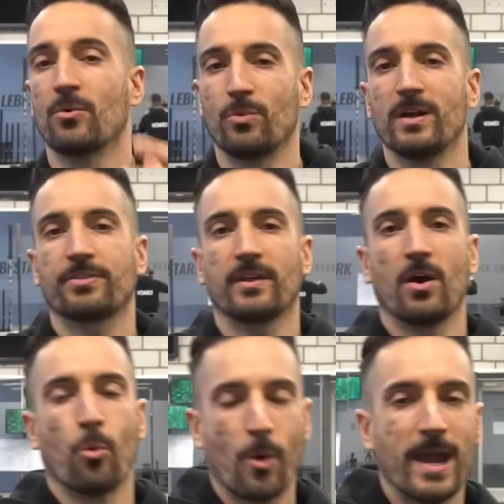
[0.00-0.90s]
with
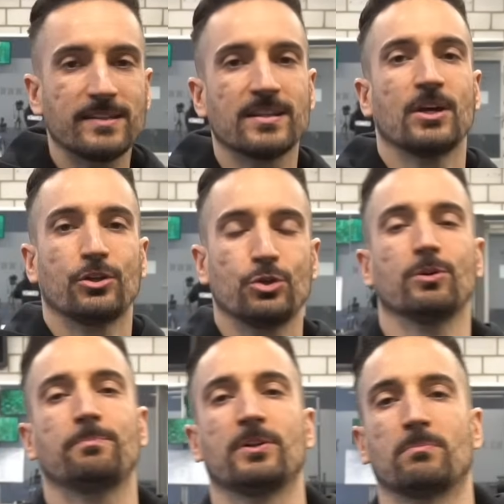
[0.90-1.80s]
a weight, you
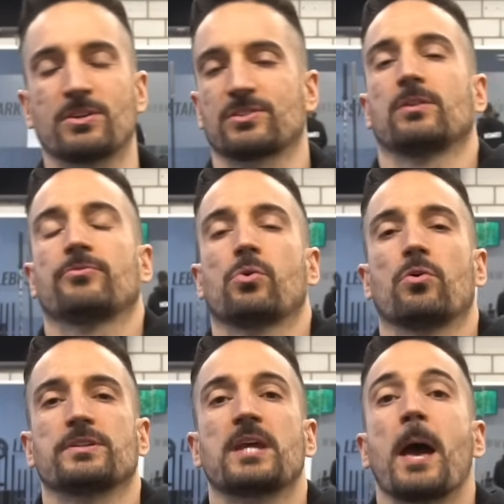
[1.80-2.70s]
will build muscle, of
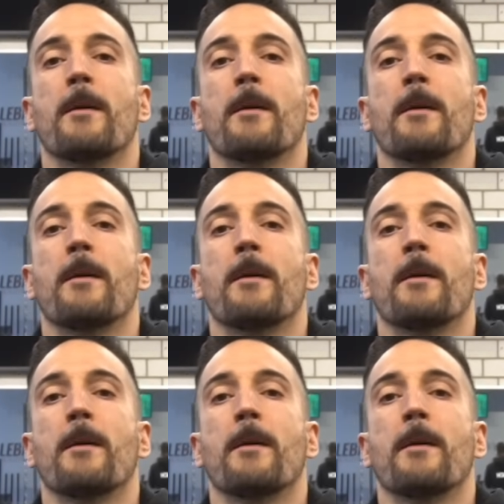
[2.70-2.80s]
course.